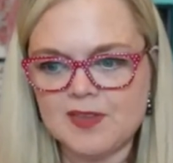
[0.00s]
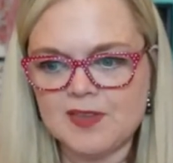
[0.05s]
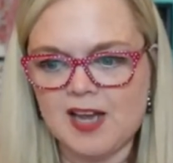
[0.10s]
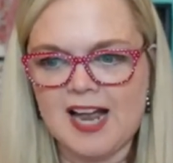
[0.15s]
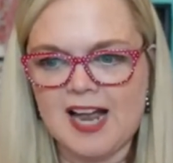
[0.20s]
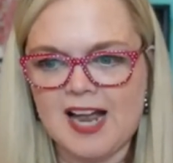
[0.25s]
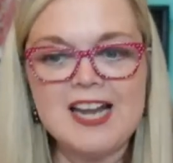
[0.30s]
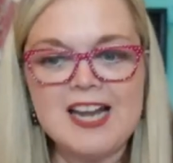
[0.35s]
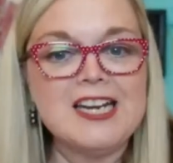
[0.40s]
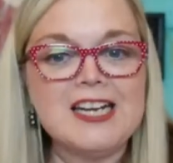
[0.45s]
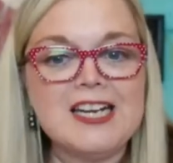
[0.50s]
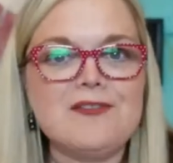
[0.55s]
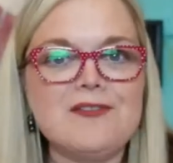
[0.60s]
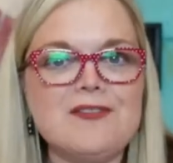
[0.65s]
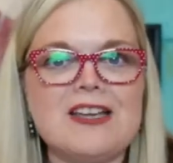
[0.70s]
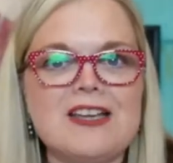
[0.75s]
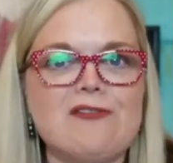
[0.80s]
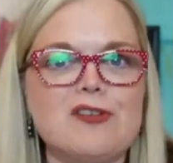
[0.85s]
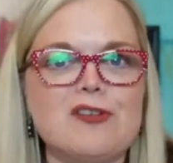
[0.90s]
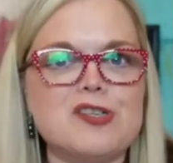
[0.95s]
I didn't even
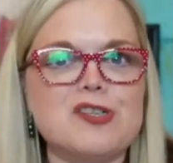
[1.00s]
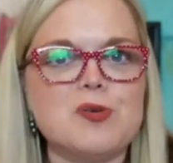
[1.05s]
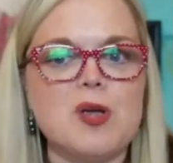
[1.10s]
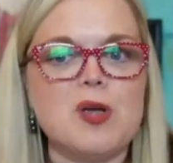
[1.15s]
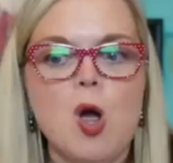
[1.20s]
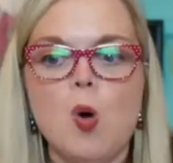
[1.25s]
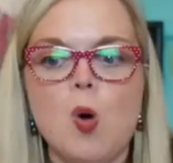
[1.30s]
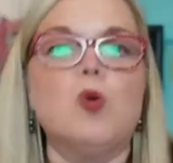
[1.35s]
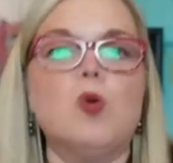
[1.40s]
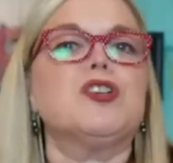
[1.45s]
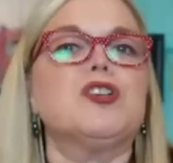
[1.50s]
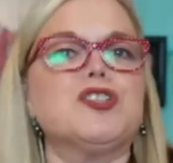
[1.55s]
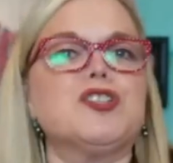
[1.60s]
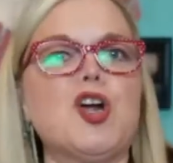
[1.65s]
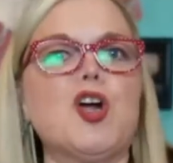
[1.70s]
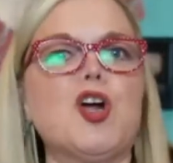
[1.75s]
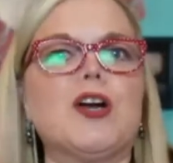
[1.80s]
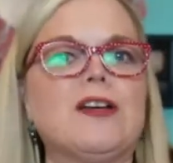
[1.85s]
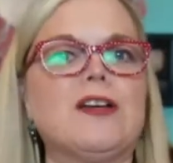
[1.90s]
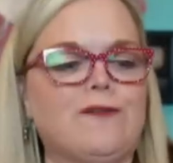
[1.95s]
give a sh- we'll
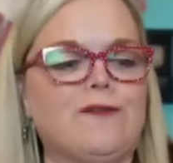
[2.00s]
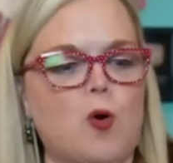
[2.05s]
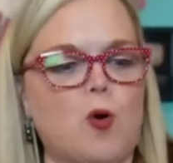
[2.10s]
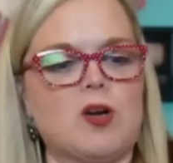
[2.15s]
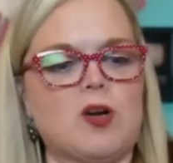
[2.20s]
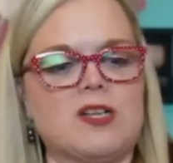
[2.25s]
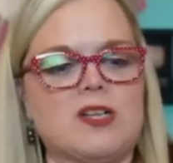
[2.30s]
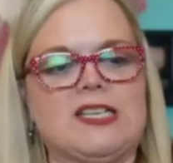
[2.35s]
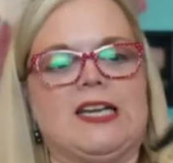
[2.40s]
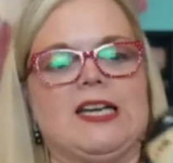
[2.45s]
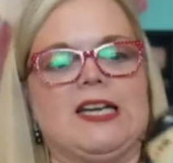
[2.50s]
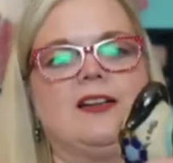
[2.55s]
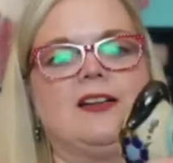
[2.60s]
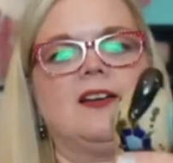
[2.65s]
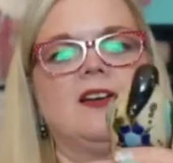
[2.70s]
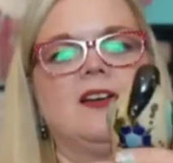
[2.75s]
start it at 14.